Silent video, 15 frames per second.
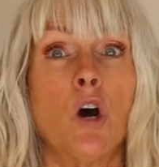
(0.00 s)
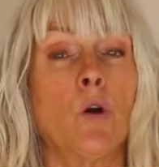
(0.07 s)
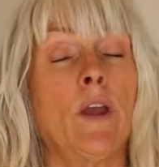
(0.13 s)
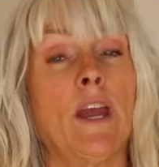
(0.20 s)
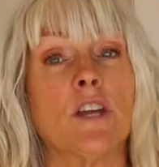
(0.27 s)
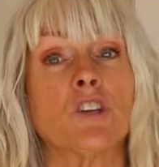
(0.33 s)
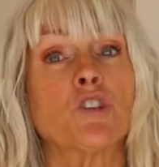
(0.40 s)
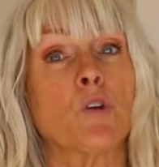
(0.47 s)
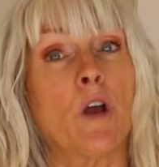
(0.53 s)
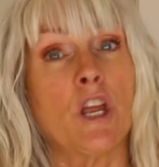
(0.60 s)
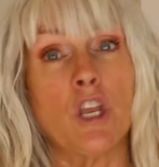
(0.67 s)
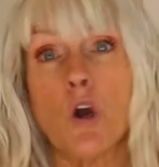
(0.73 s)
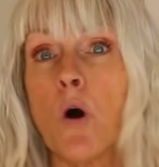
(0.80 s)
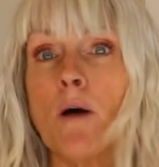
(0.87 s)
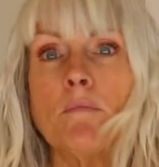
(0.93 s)
Okay, so I
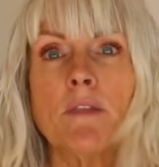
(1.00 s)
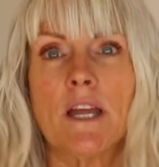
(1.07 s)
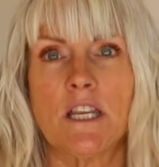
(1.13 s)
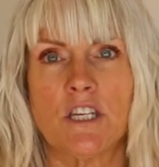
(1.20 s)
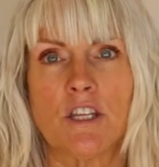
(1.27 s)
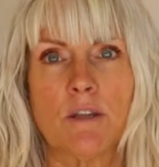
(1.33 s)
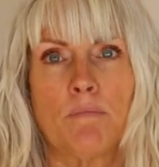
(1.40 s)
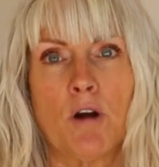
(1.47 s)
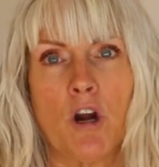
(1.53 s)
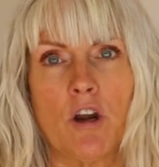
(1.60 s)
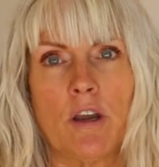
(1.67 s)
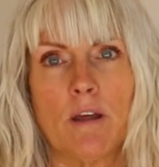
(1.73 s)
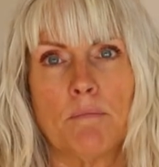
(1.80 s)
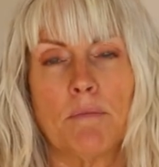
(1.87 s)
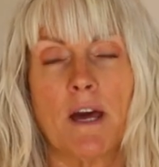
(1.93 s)
know I'm late to the
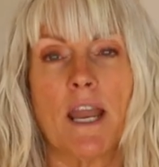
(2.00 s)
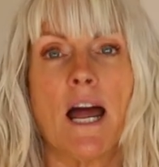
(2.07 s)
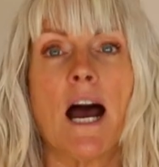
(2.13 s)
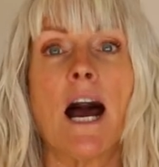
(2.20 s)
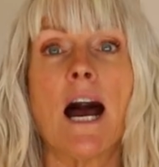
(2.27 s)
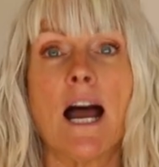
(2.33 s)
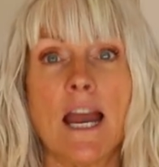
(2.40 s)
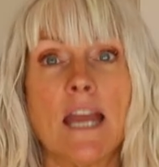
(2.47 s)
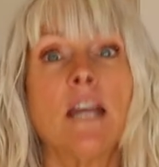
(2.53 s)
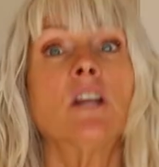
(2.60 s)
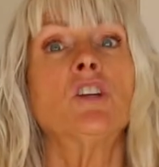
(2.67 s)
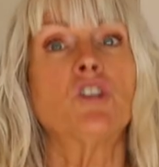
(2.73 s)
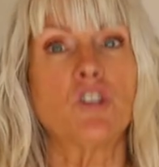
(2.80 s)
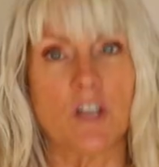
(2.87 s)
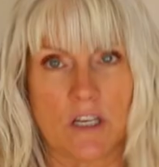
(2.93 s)
party, but I
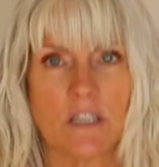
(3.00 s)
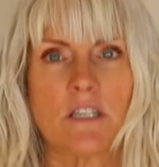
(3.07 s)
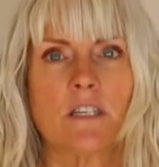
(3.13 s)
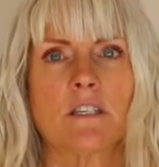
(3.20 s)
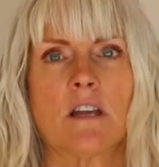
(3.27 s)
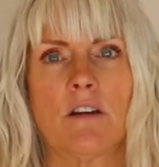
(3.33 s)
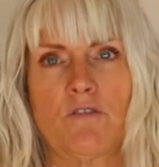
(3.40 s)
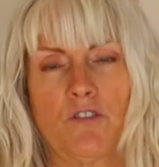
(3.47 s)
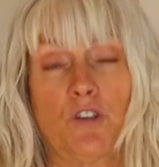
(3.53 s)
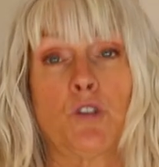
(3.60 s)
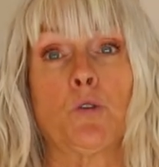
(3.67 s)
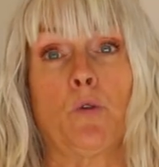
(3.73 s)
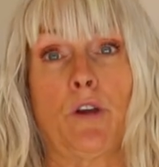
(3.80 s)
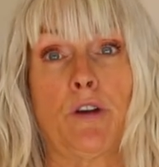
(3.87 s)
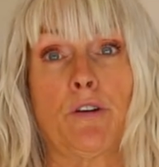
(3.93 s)
just discovered
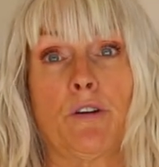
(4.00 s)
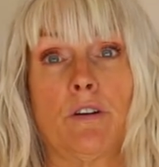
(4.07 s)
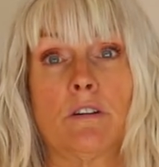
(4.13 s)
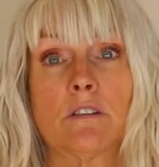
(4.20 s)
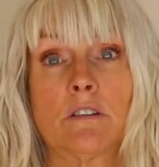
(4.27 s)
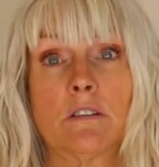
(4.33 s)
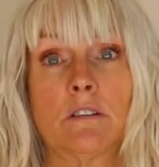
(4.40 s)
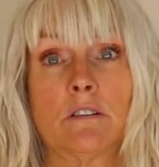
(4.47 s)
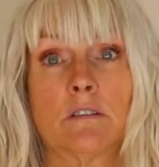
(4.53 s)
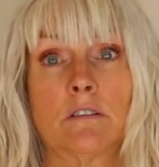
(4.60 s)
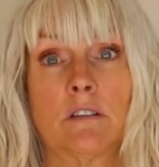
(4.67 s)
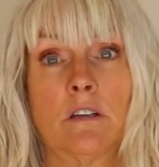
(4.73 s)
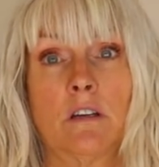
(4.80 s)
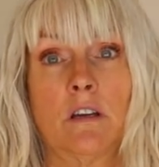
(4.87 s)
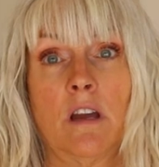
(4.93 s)
soy curls.
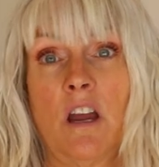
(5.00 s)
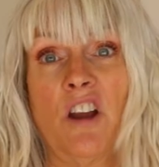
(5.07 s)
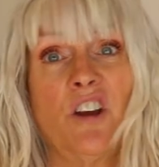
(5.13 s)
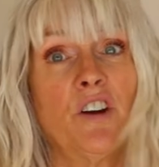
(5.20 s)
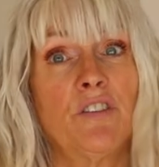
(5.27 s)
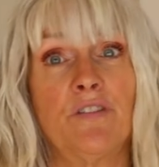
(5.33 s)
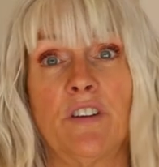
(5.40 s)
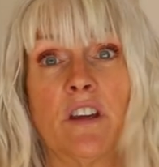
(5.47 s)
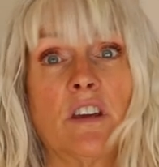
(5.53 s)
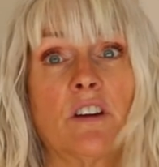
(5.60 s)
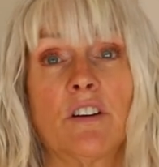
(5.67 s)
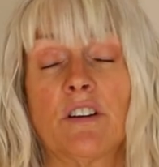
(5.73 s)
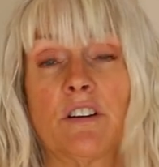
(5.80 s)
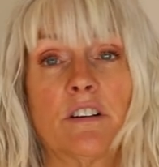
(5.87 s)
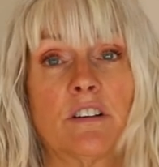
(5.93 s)
Go
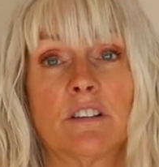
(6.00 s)
figure.